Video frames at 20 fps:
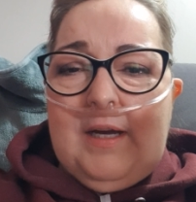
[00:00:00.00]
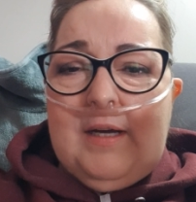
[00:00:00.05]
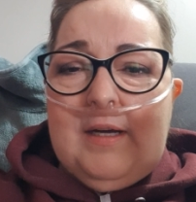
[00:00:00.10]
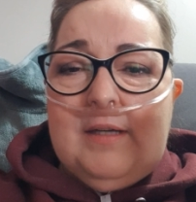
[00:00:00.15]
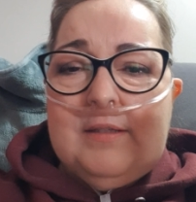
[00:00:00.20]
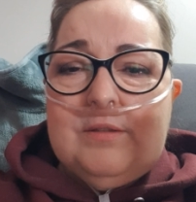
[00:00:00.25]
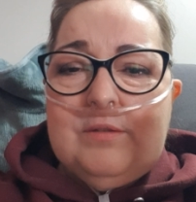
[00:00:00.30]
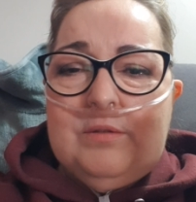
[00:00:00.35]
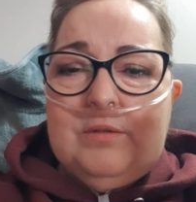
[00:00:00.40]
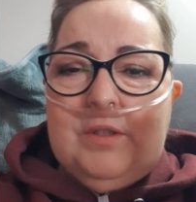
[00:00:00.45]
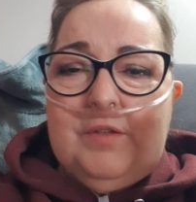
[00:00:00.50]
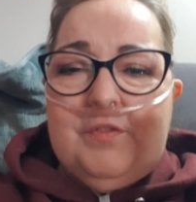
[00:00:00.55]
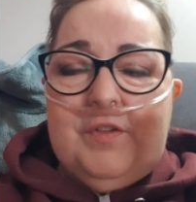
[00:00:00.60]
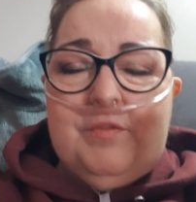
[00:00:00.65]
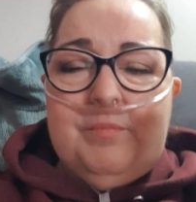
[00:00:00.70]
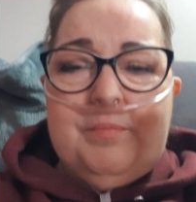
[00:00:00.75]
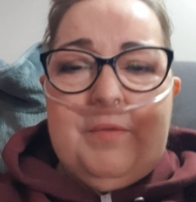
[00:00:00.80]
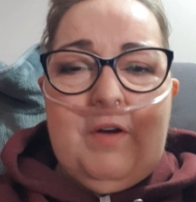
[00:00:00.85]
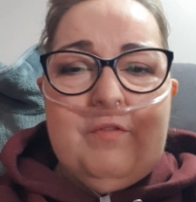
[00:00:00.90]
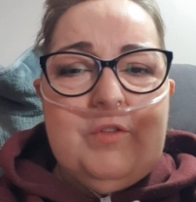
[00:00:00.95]
I don't know if
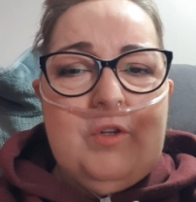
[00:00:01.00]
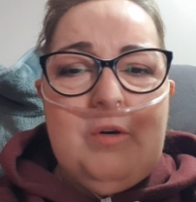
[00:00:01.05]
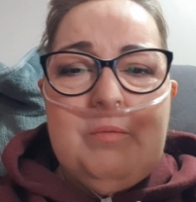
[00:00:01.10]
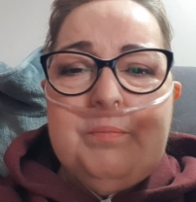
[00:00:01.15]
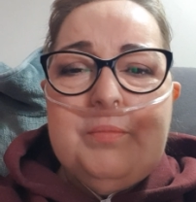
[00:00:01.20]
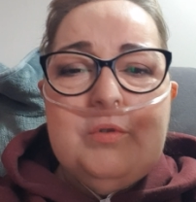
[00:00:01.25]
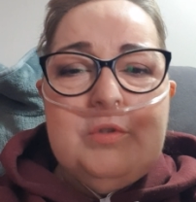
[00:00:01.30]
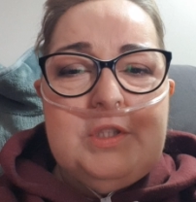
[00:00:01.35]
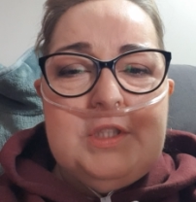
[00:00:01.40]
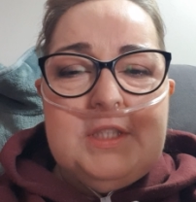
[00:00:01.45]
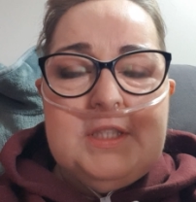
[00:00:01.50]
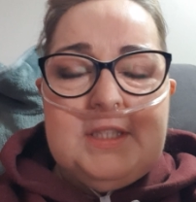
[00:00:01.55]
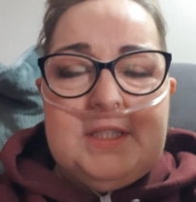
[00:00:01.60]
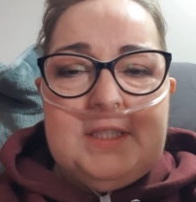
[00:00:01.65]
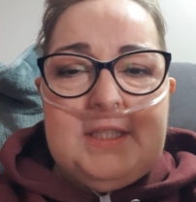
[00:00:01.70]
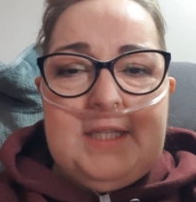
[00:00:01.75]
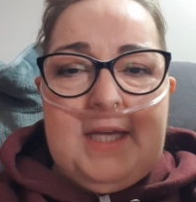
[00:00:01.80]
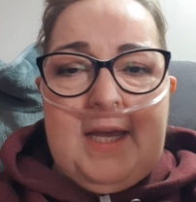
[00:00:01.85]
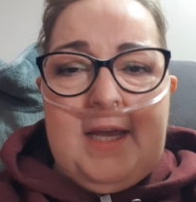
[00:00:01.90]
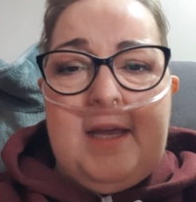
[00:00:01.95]
I've not posted it
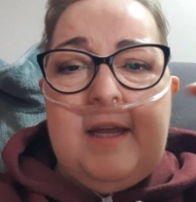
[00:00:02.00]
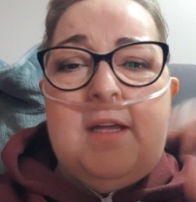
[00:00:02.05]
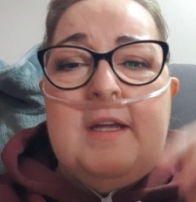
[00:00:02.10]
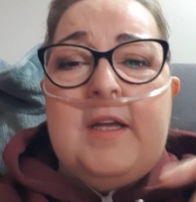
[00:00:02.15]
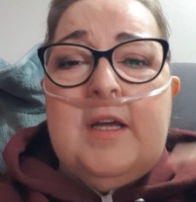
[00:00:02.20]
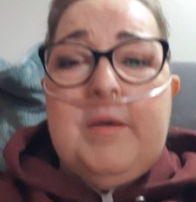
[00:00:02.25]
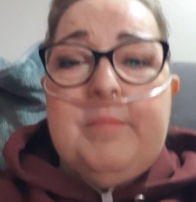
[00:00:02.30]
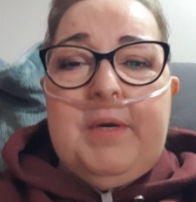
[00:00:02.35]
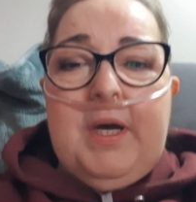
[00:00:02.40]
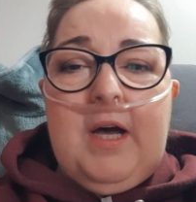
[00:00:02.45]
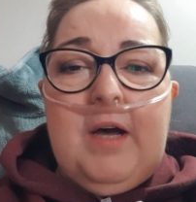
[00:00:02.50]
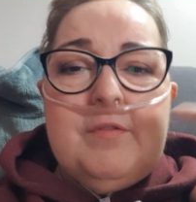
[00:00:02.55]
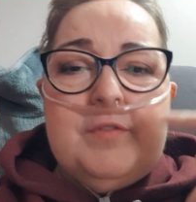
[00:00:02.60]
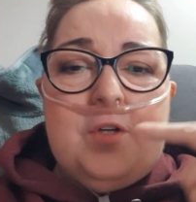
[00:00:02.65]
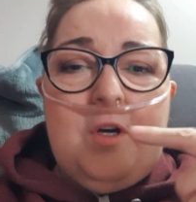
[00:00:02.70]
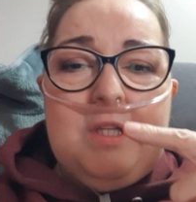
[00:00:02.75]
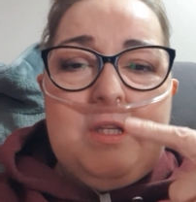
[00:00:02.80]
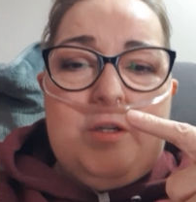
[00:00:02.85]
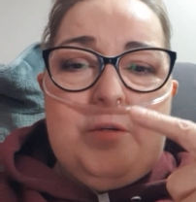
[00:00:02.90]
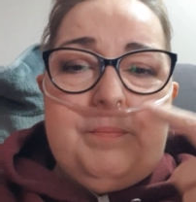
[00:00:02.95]
yet, but I've
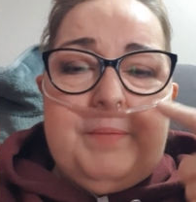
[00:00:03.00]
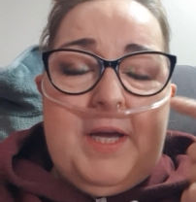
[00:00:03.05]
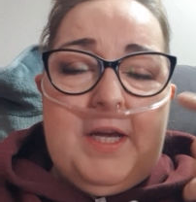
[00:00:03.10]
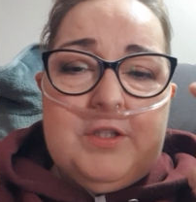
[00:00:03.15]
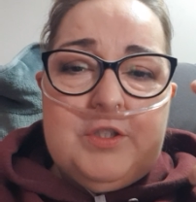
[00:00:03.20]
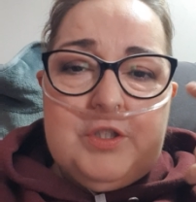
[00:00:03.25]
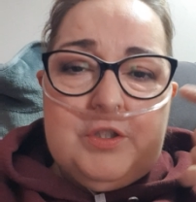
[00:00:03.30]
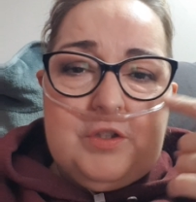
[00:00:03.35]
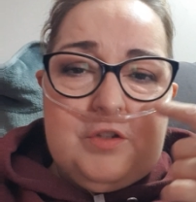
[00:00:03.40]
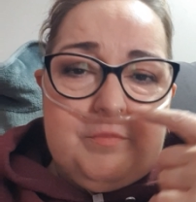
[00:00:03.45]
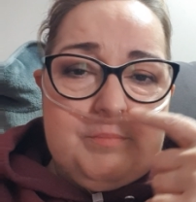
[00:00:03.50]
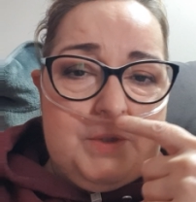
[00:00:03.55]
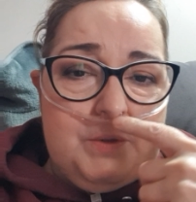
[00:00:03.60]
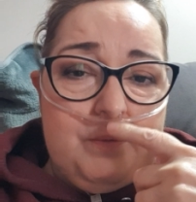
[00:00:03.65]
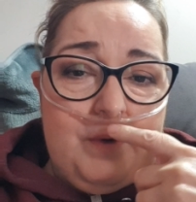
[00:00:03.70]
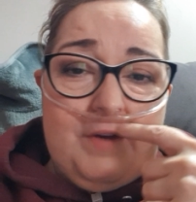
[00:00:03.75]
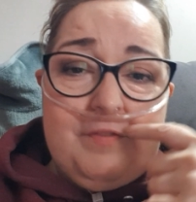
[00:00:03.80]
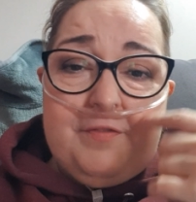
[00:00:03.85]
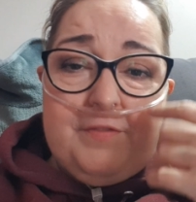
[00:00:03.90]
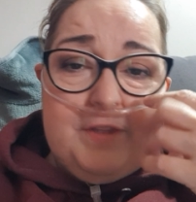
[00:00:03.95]
got a little picture of me
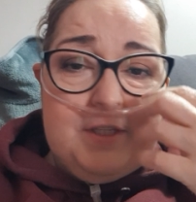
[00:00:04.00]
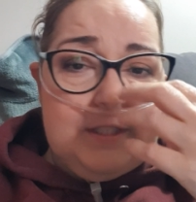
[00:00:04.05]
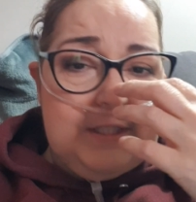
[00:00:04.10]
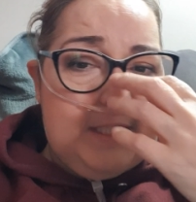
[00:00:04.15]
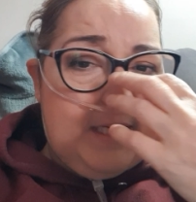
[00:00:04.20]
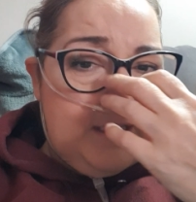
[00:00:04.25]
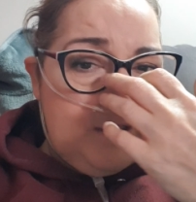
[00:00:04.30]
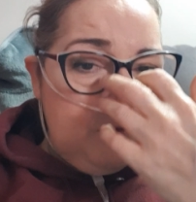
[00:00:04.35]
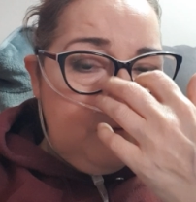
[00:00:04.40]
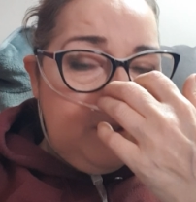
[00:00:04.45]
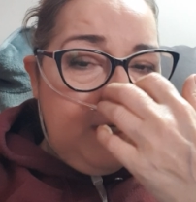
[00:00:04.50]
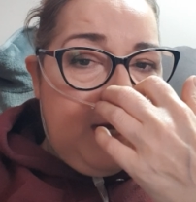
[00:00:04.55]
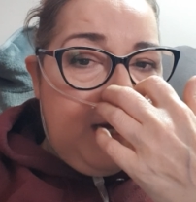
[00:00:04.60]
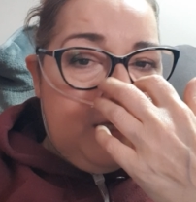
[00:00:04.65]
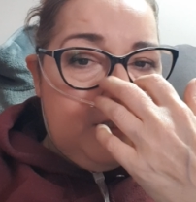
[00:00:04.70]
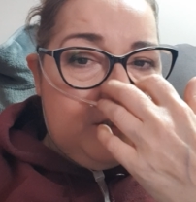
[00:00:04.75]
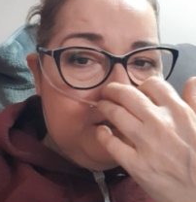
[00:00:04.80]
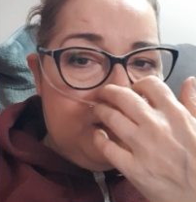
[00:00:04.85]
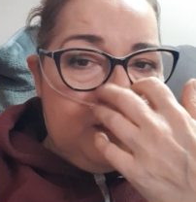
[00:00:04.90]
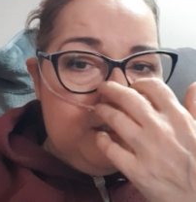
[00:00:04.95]
with the nasal
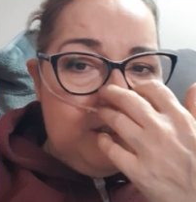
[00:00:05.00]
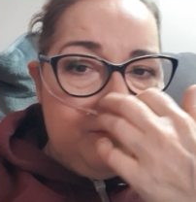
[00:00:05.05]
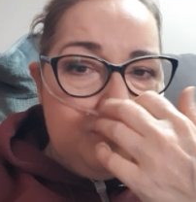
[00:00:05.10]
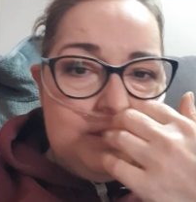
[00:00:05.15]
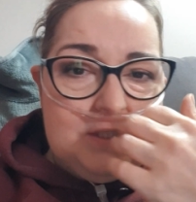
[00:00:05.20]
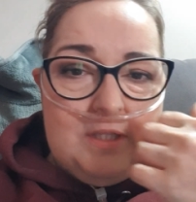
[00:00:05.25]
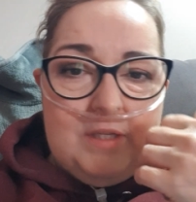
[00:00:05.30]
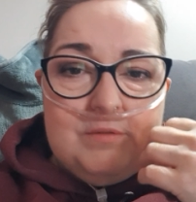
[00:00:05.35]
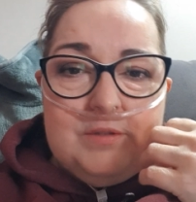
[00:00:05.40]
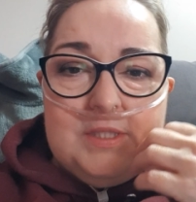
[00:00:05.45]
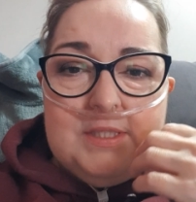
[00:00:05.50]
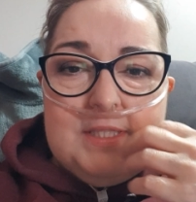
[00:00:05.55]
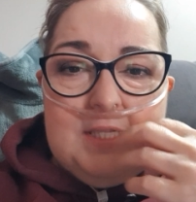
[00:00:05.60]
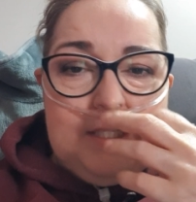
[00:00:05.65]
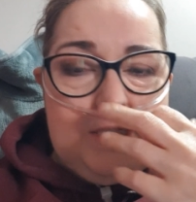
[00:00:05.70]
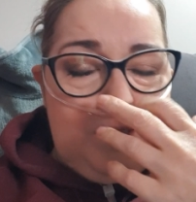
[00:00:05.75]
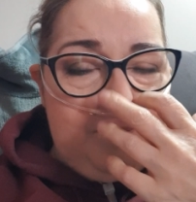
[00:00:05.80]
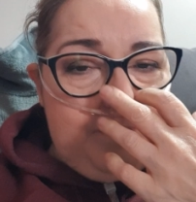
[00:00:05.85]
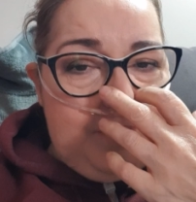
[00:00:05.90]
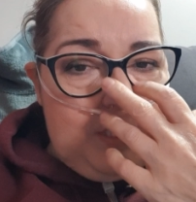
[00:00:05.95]
cannula, and I was allowed to
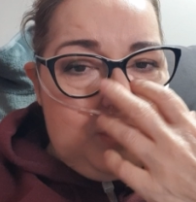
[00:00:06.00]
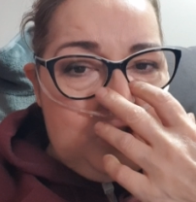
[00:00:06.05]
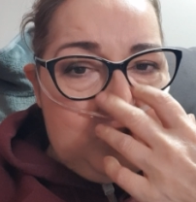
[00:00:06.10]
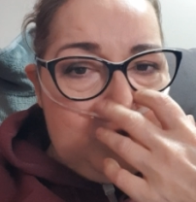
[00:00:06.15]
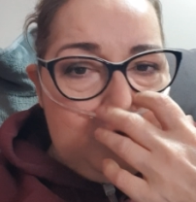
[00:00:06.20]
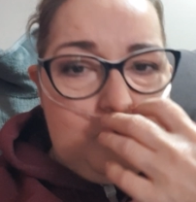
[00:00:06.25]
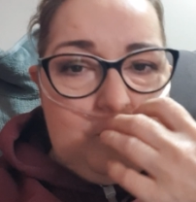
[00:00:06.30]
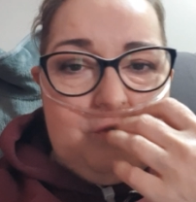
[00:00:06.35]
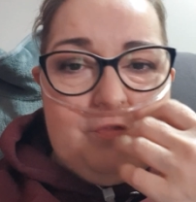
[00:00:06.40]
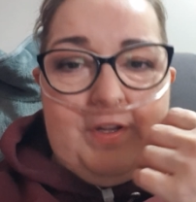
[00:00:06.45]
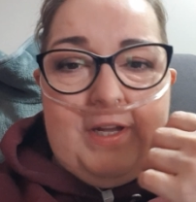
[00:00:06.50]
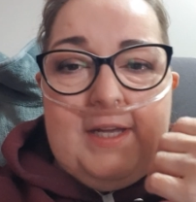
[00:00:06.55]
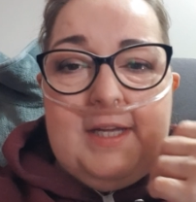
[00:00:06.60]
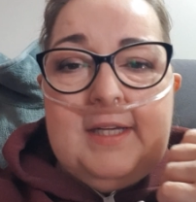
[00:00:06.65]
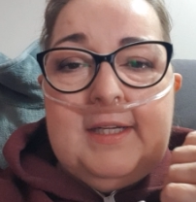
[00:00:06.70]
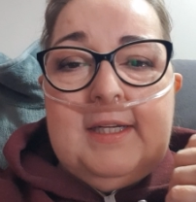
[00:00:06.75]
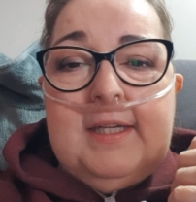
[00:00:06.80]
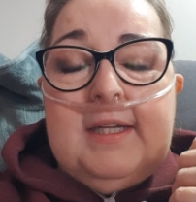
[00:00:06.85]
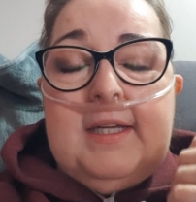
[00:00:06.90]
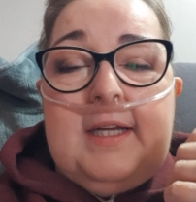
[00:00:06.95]
take a picture of it.
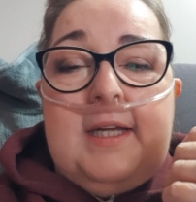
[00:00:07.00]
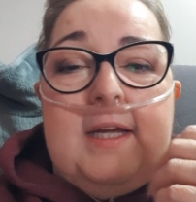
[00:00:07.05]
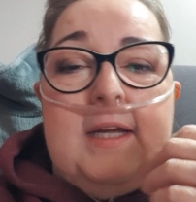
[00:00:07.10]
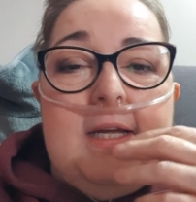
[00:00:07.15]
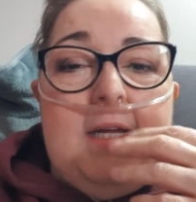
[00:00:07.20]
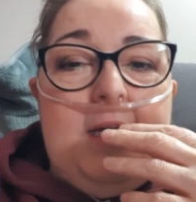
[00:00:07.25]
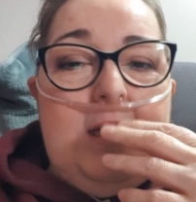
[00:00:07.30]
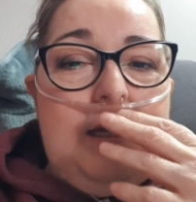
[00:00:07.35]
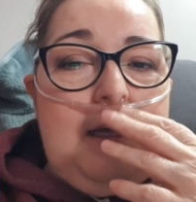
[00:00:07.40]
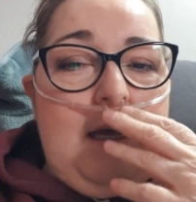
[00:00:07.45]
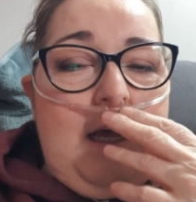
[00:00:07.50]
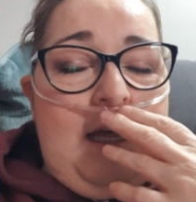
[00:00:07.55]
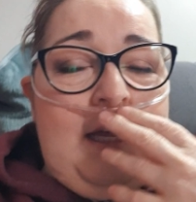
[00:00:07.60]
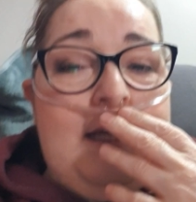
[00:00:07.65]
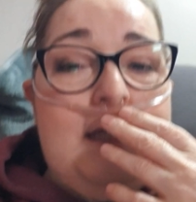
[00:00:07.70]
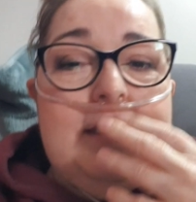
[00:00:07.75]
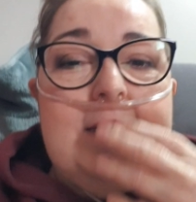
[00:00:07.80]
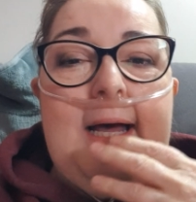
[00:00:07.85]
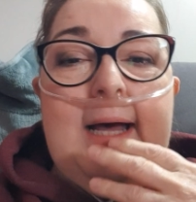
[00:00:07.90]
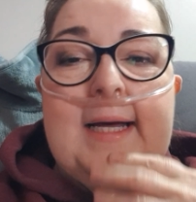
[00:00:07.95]

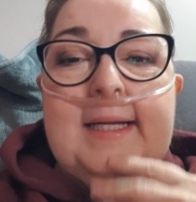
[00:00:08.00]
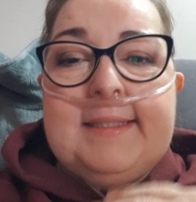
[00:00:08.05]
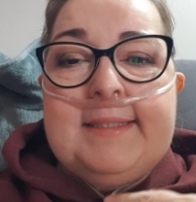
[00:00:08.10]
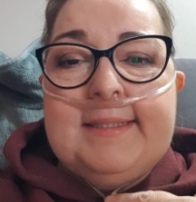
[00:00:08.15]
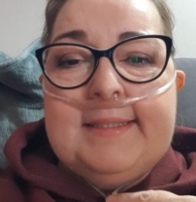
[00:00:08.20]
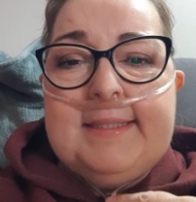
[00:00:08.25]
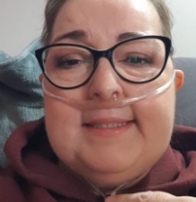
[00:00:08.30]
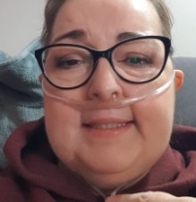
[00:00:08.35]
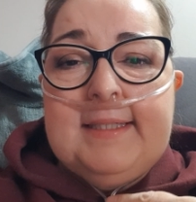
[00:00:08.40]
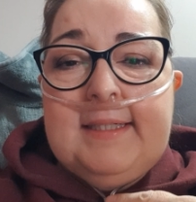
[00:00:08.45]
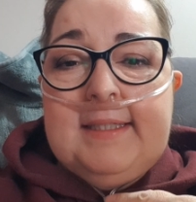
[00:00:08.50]
And